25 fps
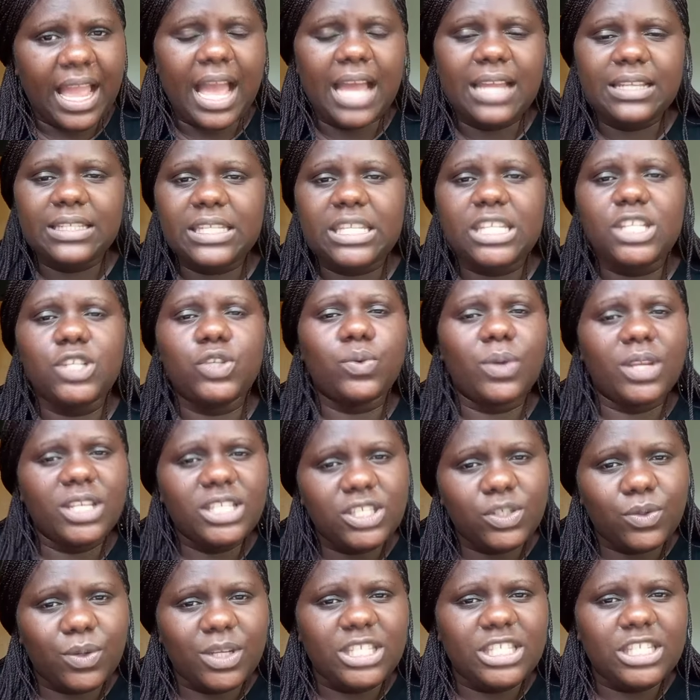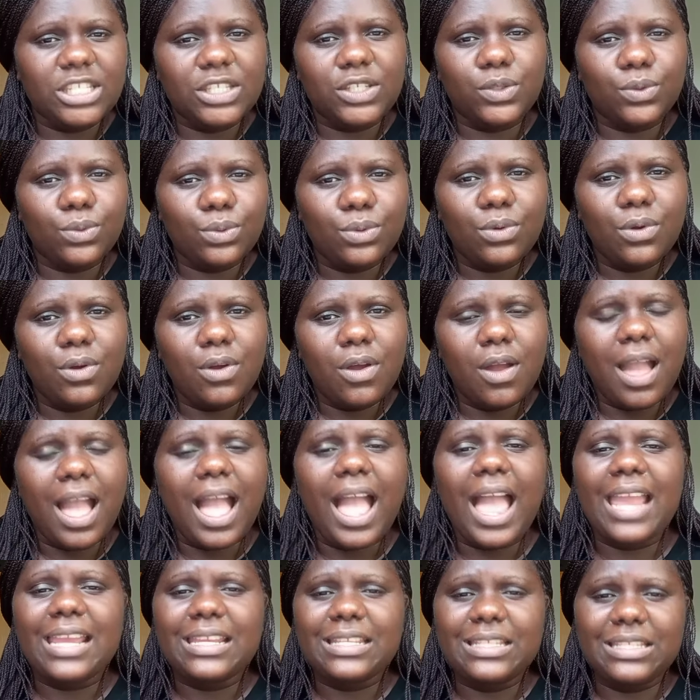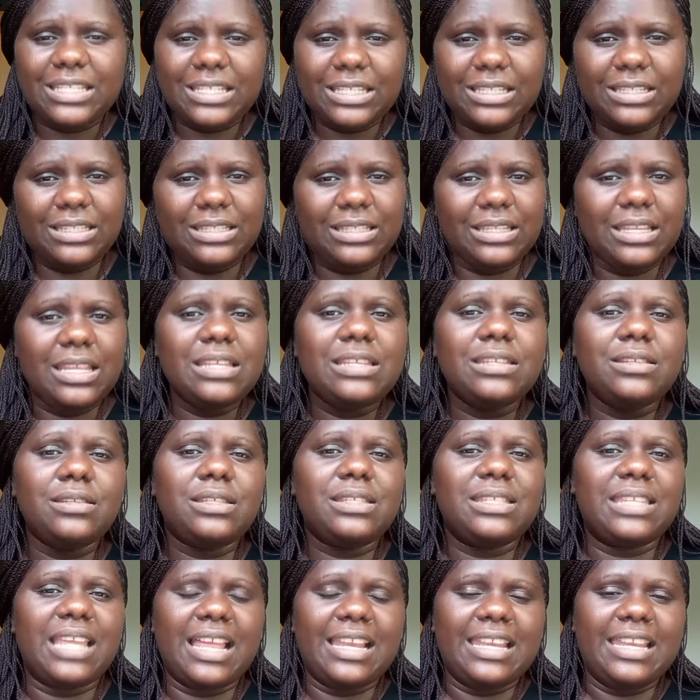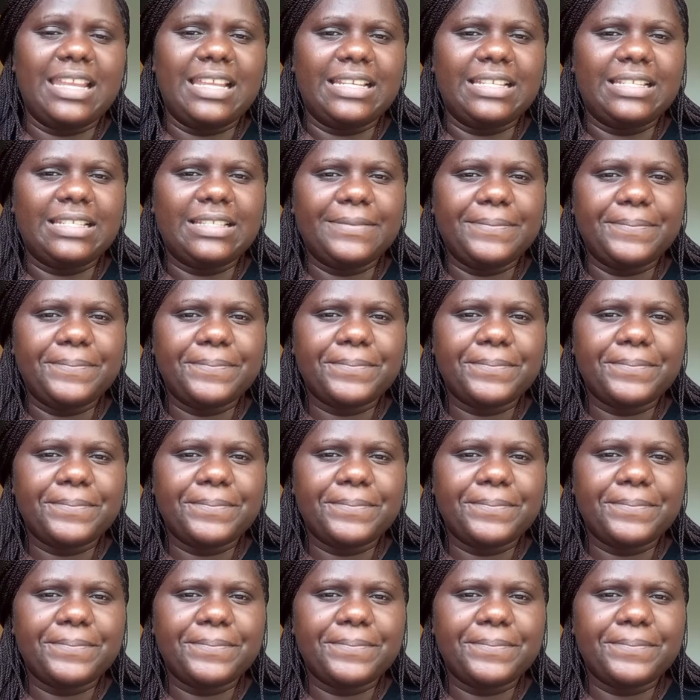and in 2022, I did standard.